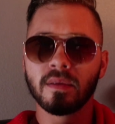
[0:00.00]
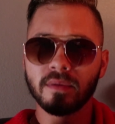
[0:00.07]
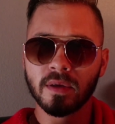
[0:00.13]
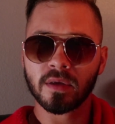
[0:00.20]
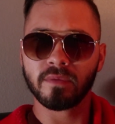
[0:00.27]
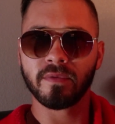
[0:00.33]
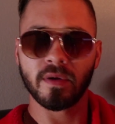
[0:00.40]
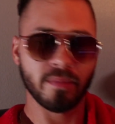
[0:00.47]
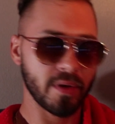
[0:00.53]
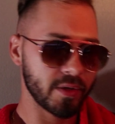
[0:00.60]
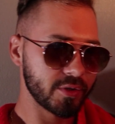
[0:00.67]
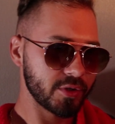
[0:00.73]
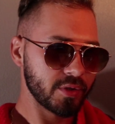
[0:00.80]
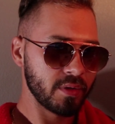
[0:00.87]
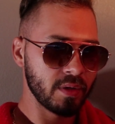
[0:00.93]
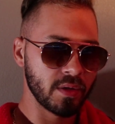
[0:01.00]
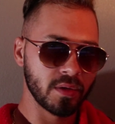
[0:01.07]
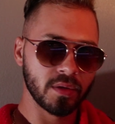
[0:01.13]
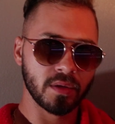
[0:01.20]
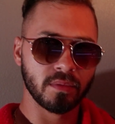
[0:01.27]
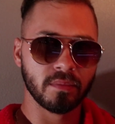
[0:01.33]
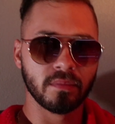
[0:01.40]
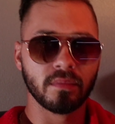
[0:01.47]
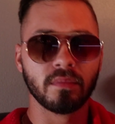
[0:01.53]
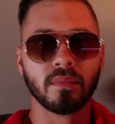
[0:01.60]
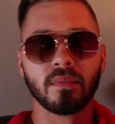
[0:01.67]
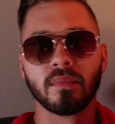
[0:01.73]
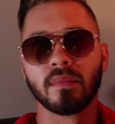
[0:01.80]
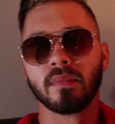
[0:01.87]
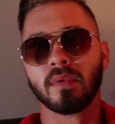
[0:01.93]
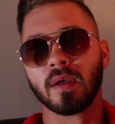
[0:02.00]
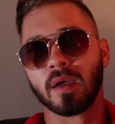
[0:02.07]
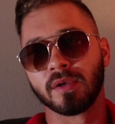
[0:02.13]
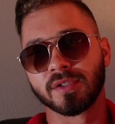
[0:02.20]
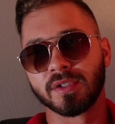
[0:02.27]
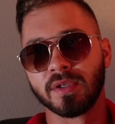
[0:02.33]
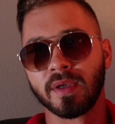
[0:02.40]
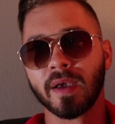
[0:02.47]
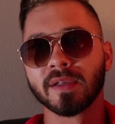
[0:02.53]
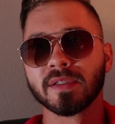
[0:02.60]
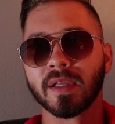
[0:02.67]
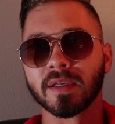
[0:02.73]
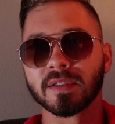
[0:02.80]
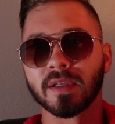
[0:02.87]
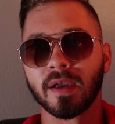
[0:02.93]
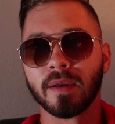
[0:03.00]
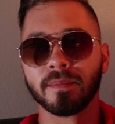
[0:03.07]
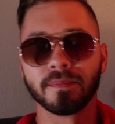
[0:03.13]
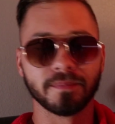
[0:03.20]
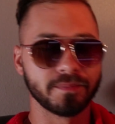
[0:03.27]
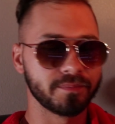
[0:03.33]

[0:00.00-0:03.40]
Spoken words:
Thank you very much. I'll see you guys next time.